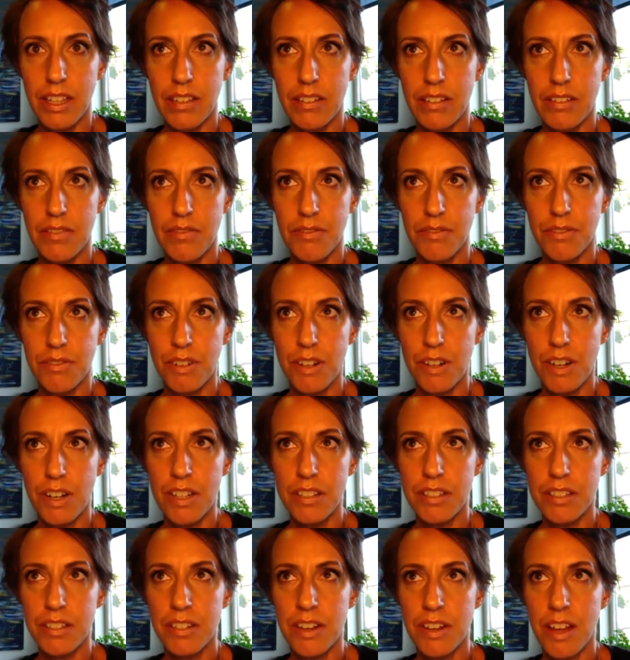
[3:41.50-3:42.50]
for
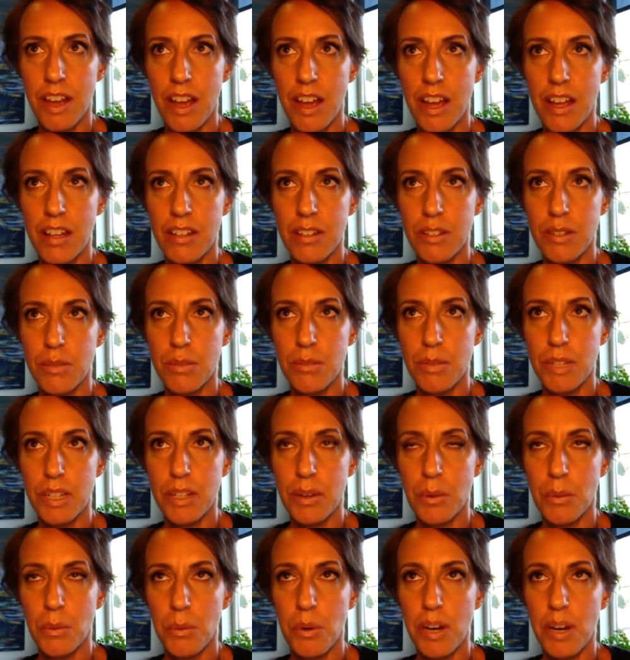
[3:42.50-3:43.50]
us not to be
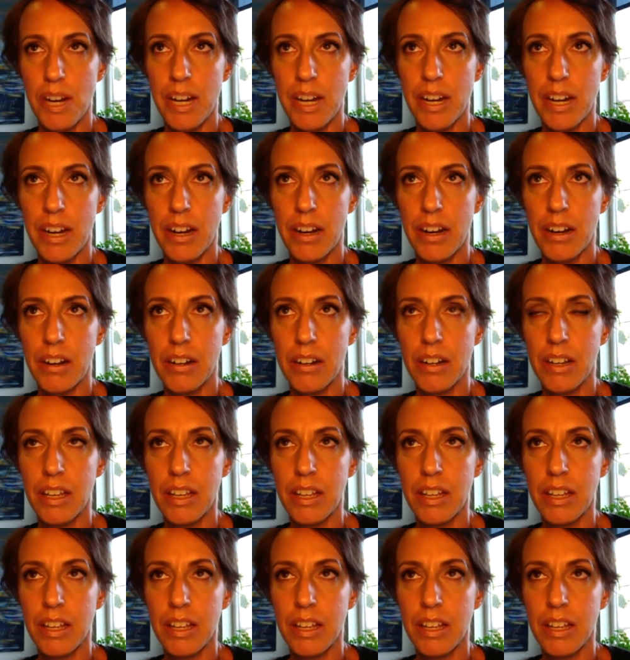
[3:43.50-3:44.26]
aware,